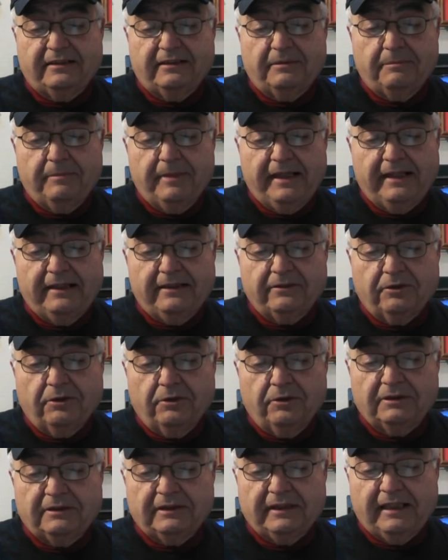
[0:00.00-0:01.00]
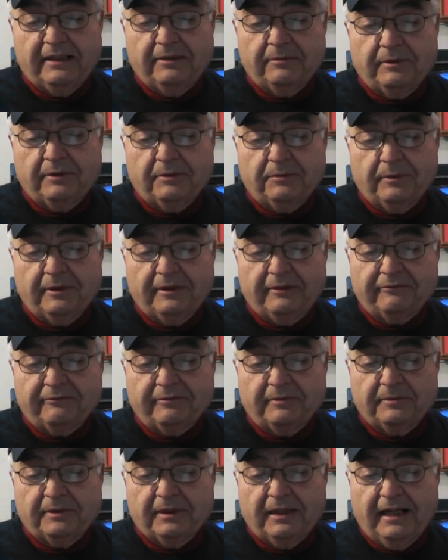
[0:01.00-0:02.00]
The man called 911
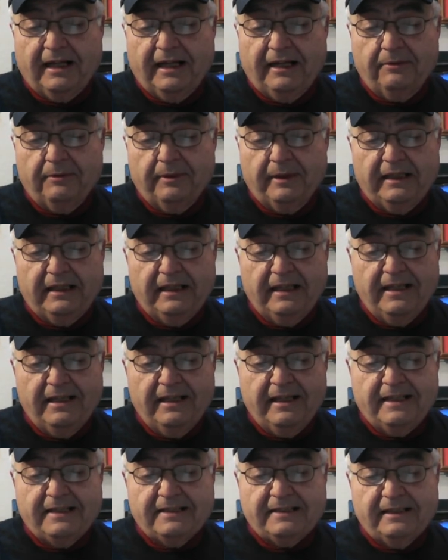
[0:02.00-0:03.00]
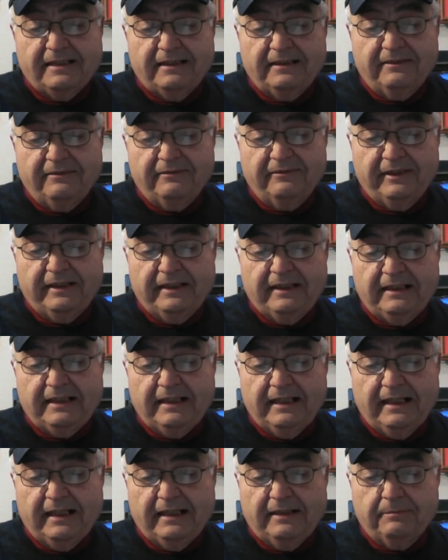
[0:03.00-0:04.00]
from the highway and said the van
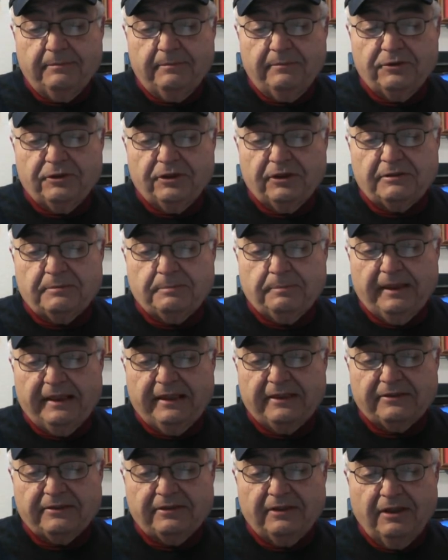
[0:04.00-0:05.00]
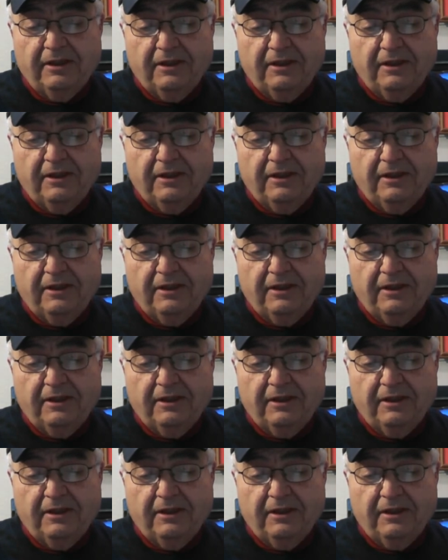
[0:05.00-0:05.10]
he had just passed